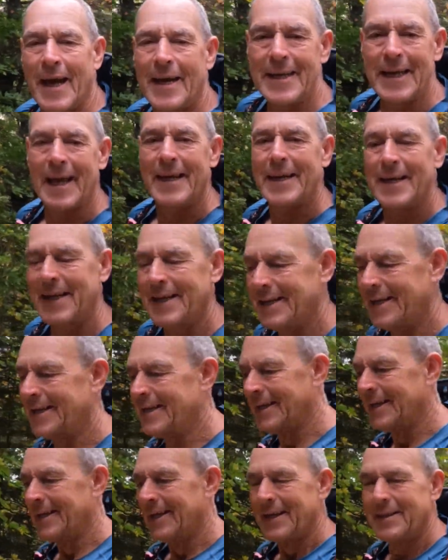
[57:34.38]
Again,
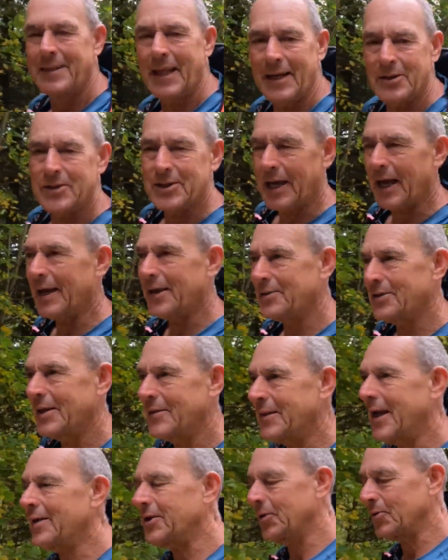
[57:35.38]
thanks guys.
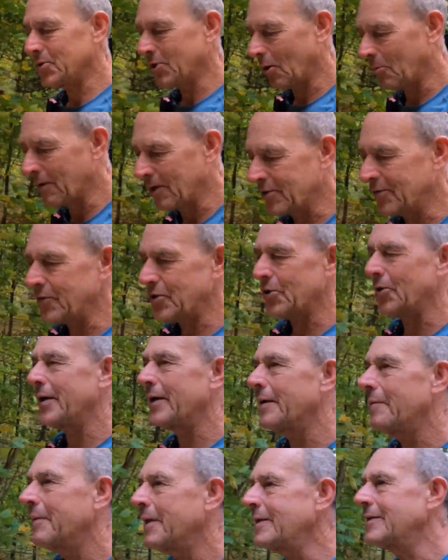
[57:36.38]
Thank you so much for
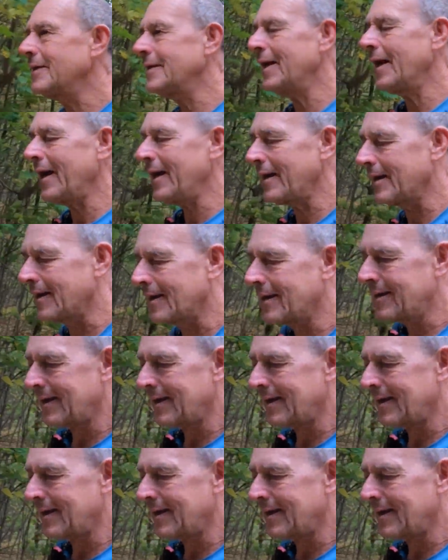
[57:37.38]
joining me today.